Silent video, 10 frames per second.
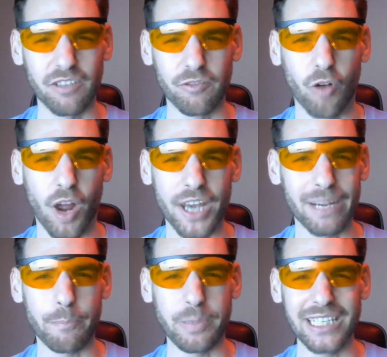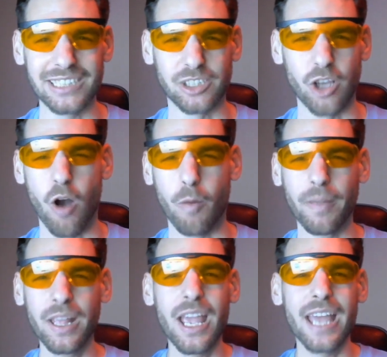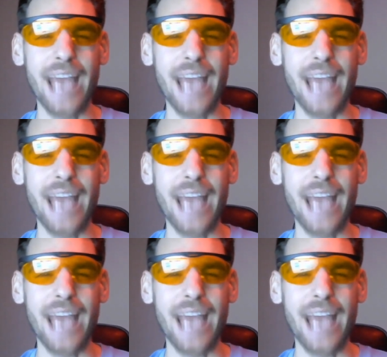of running Beastom.